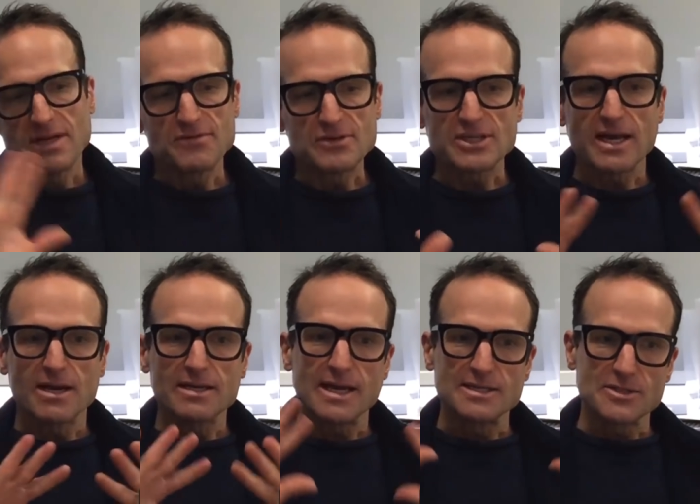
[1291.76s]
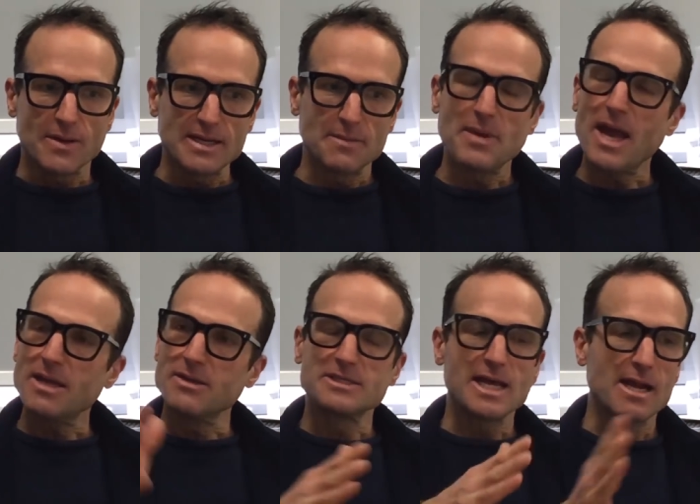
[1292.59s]
But if you say, okay, so I'm going to pay
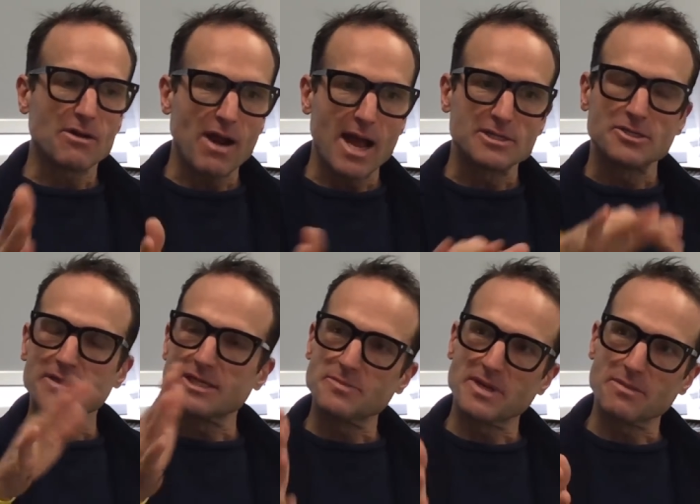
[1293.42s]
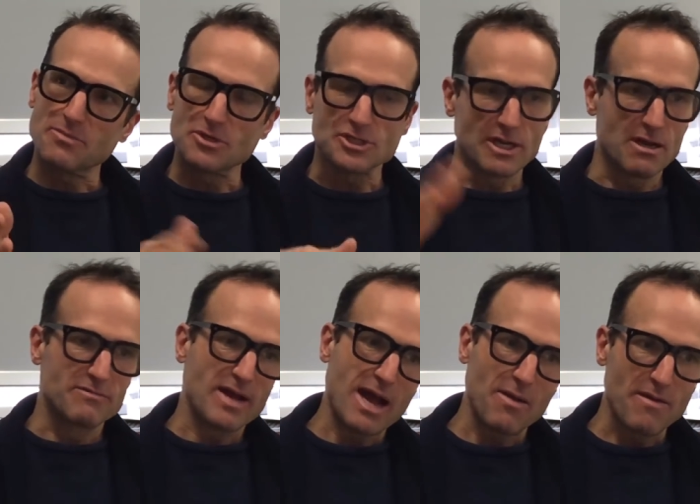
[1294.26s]
you ten grand to do this bit of the project over
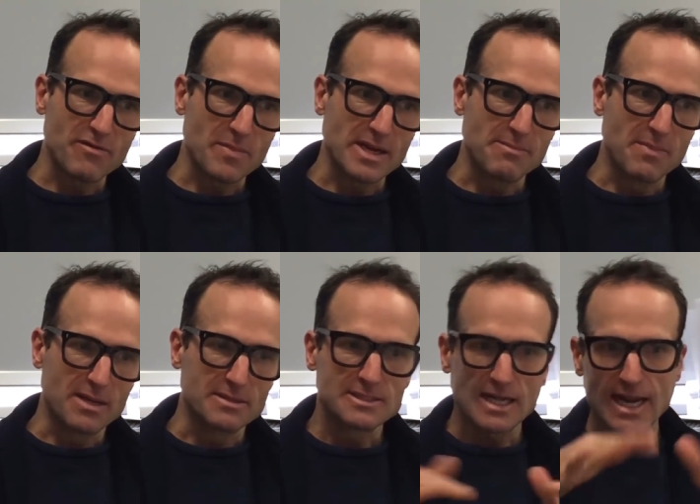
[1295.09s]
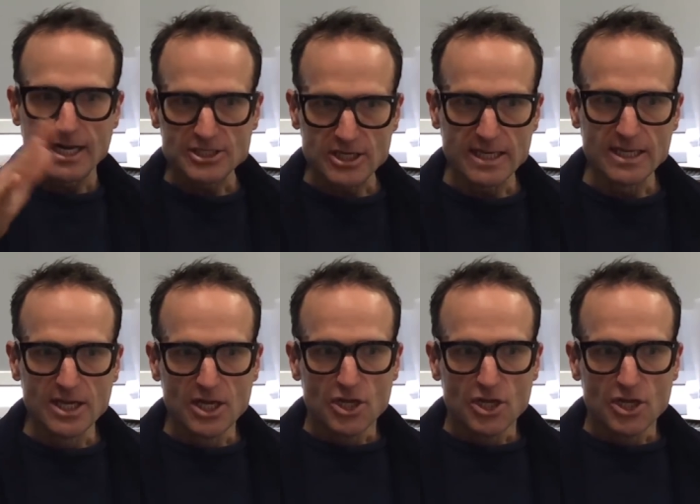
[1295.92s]
however many months, and actually